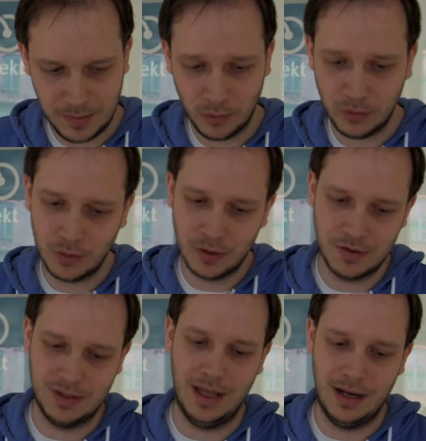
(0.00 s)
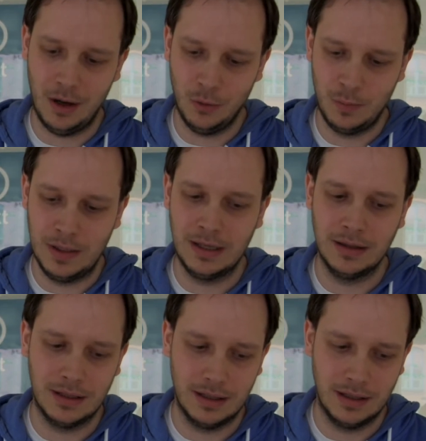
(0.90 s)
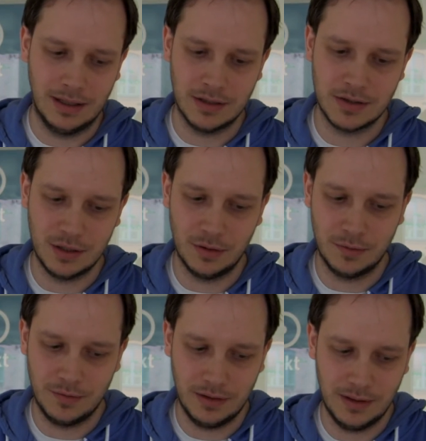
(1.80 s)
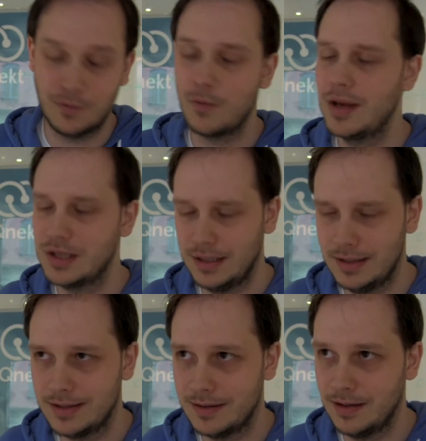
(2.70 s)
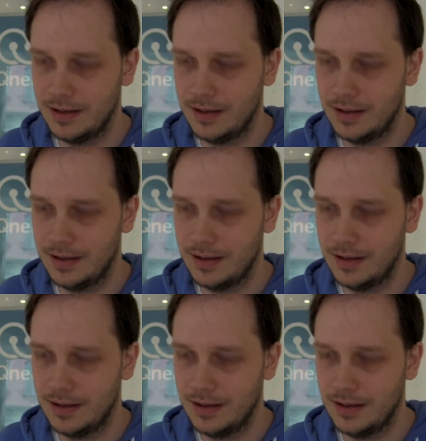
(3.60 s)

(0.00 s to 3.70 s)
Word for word: people don't understand how big the industry of information is.